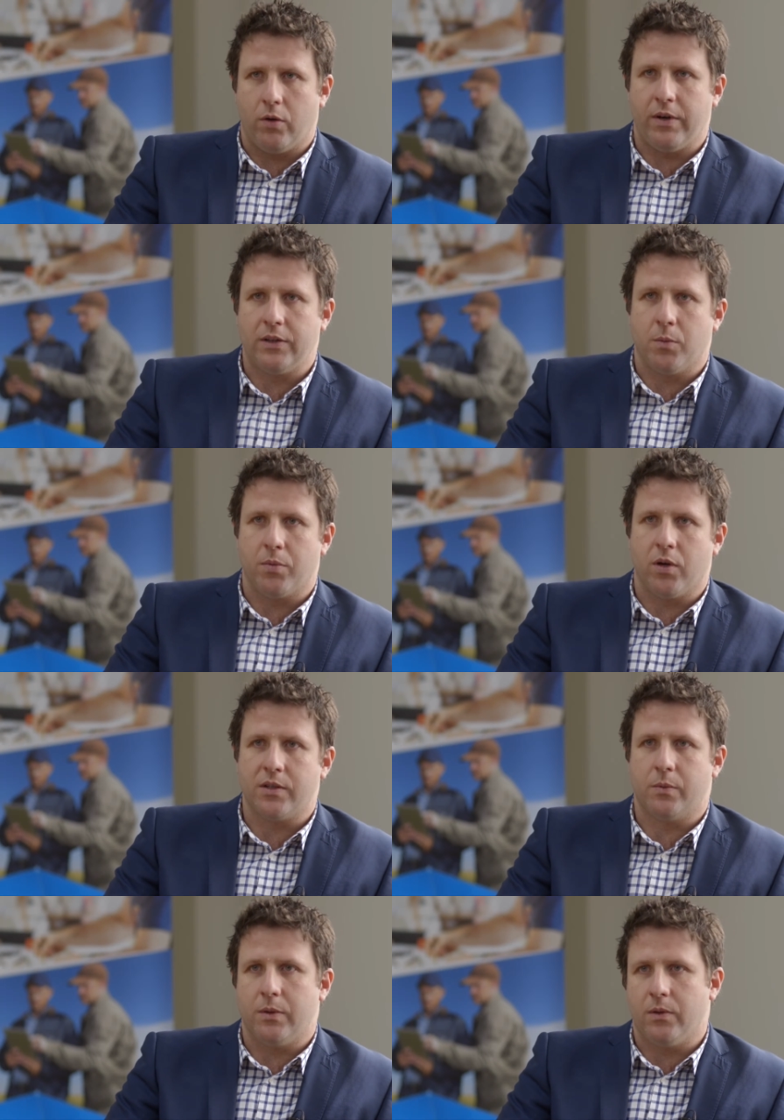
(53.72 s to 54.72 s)
rental
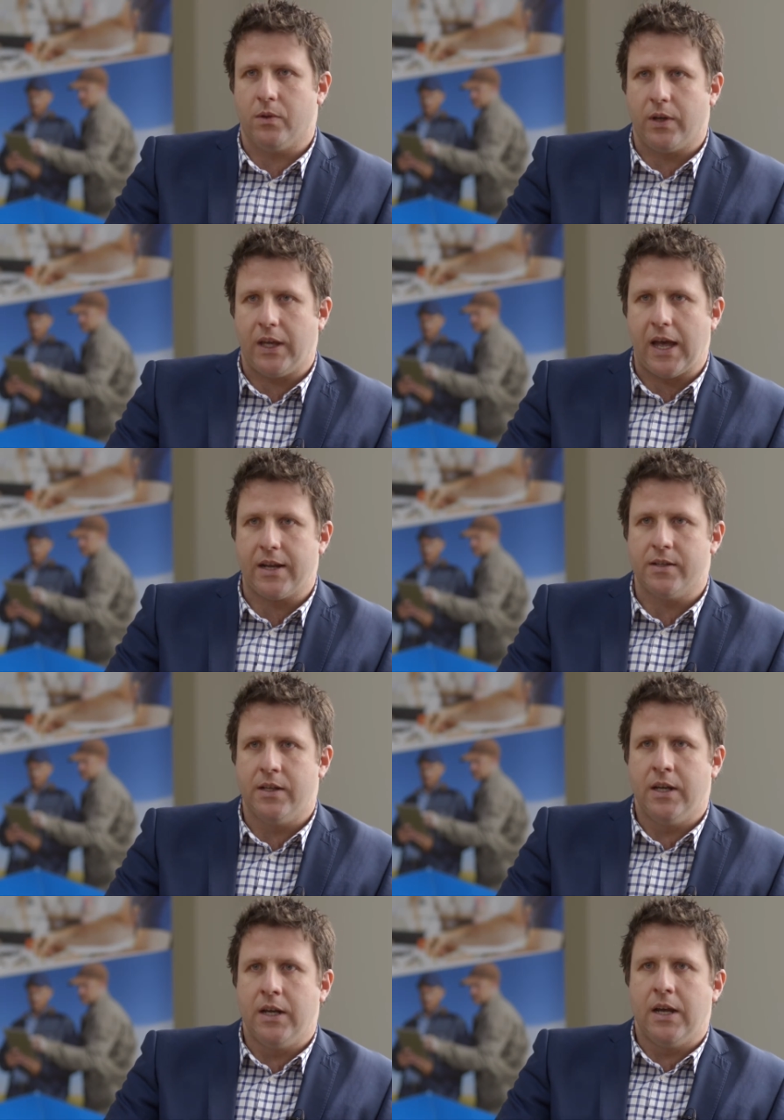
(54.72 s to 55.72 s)
price we were looking at,
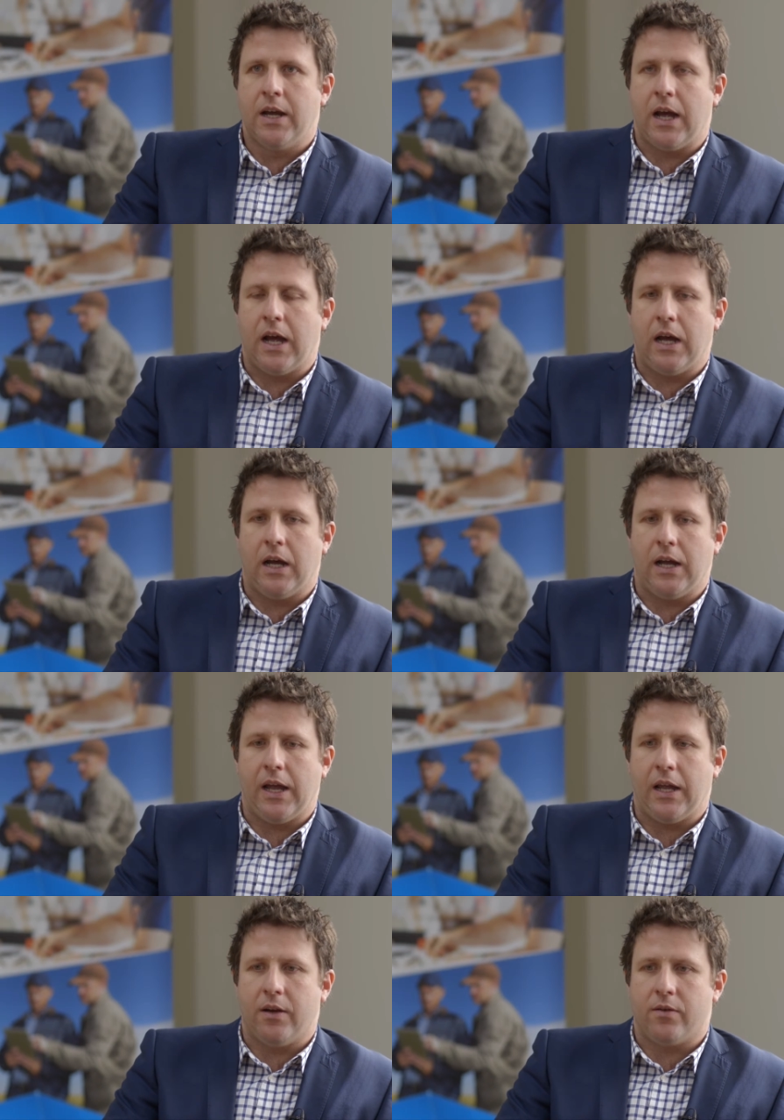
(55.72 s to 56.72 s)

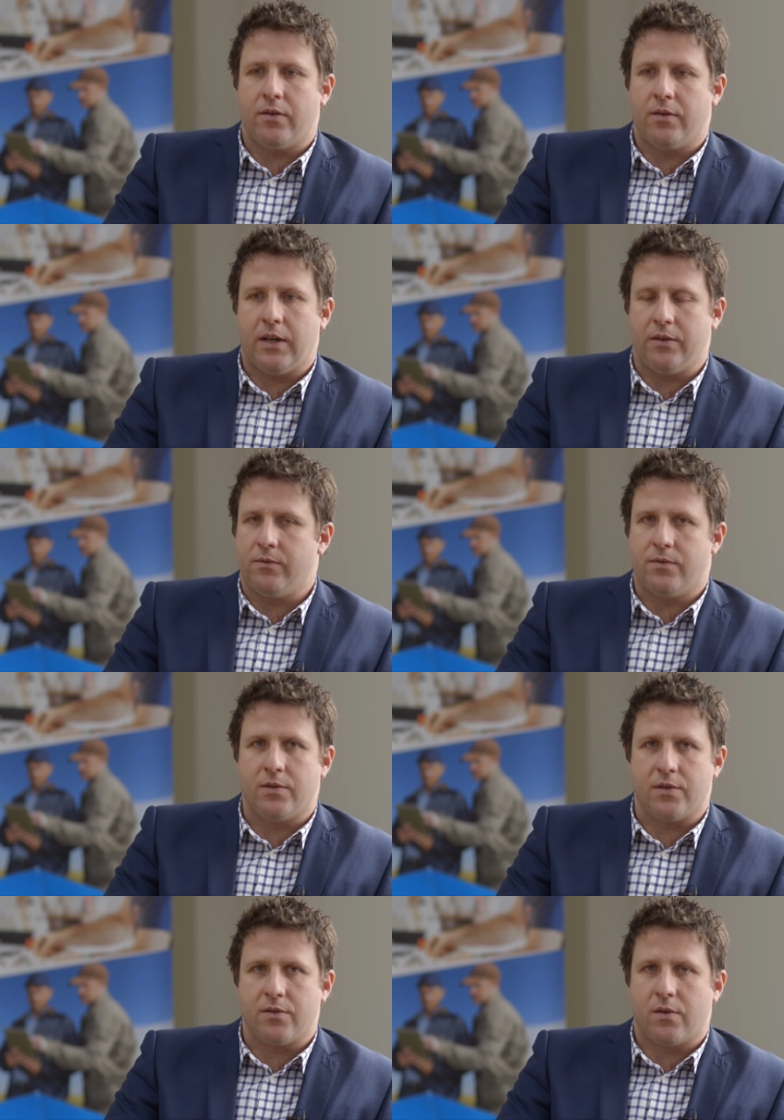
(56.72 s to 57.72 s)
and
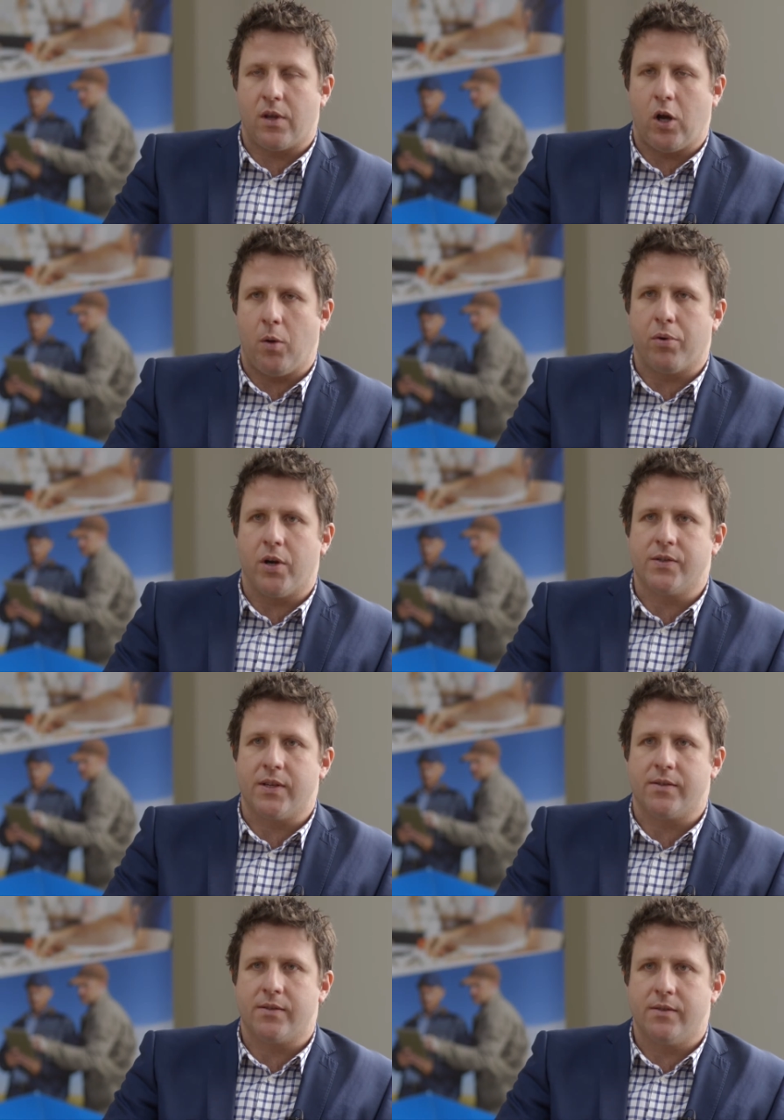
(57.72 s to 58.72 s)
just the whole
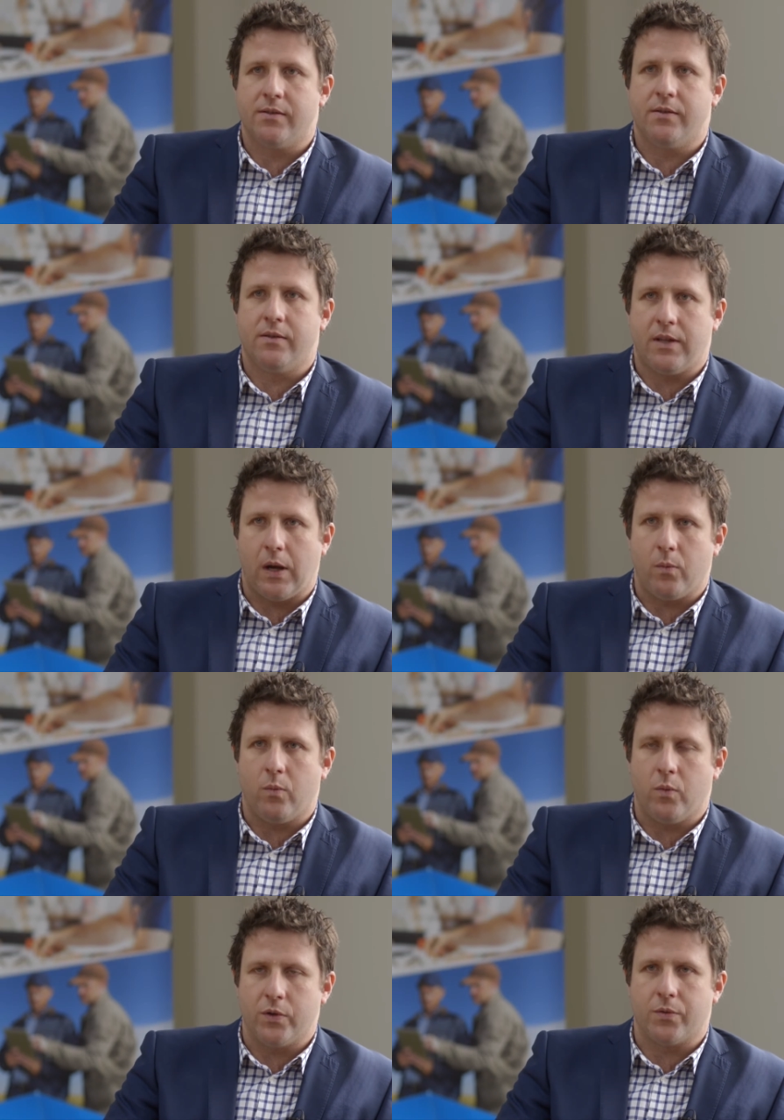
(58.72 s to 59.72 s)
process that
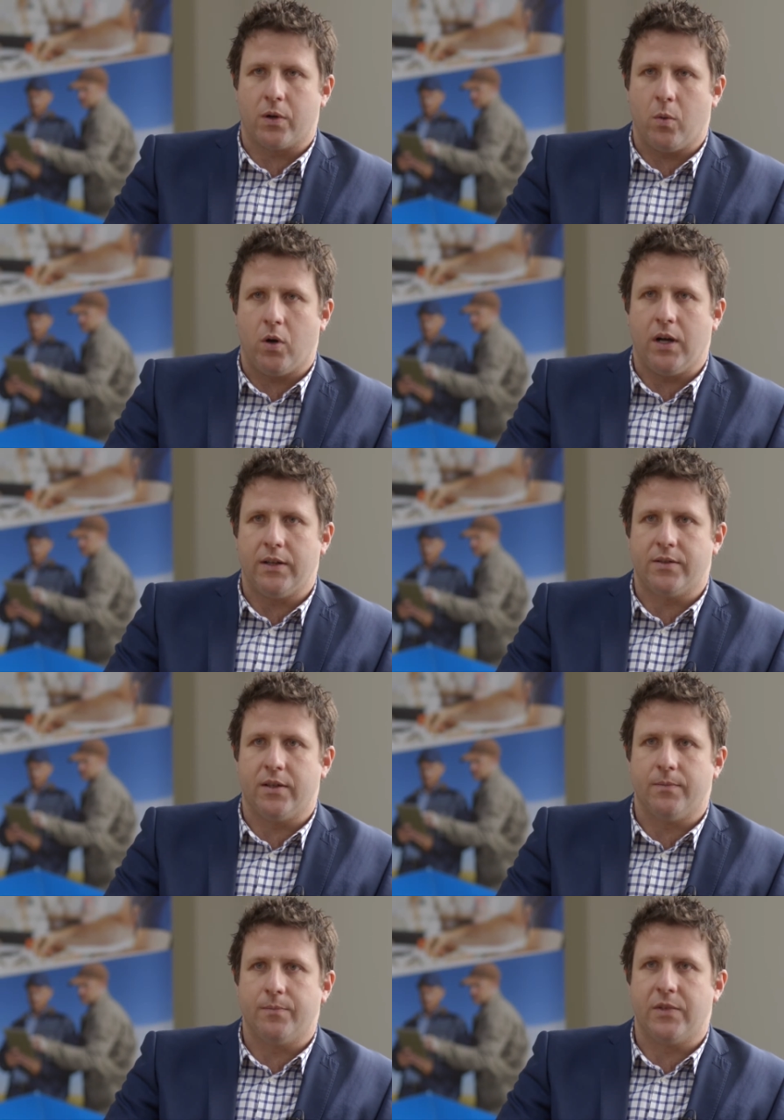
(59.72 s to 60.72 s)
was required
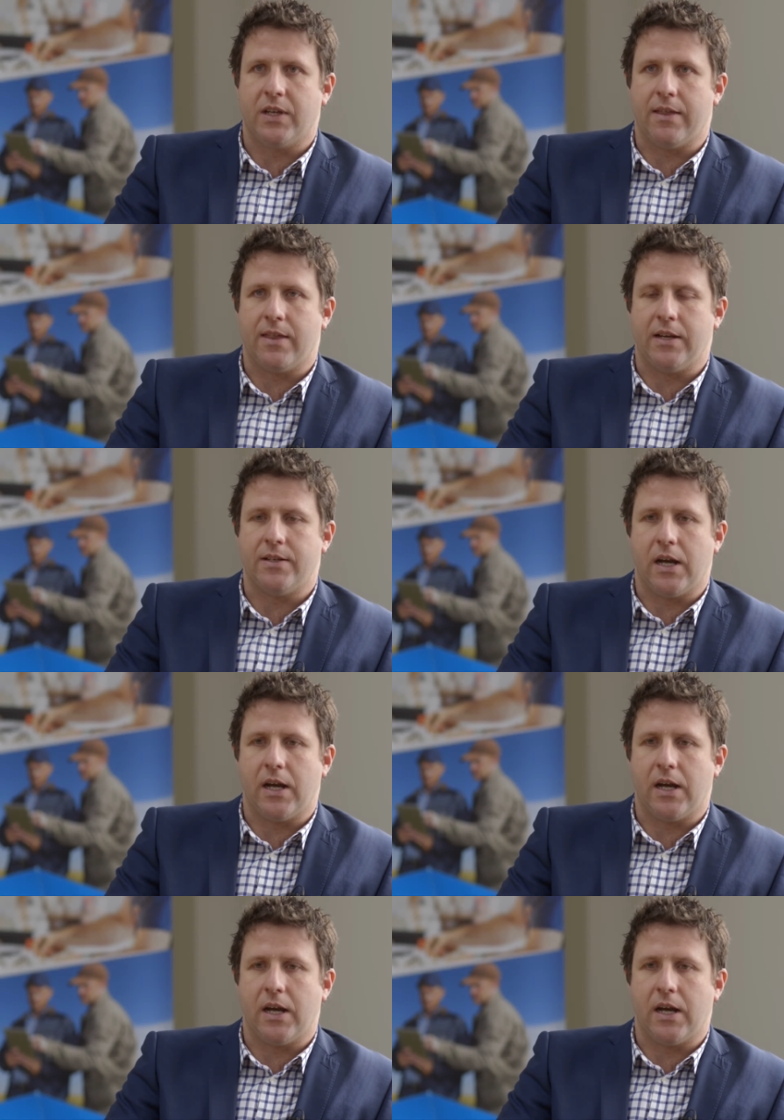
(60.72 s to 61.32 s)
to get that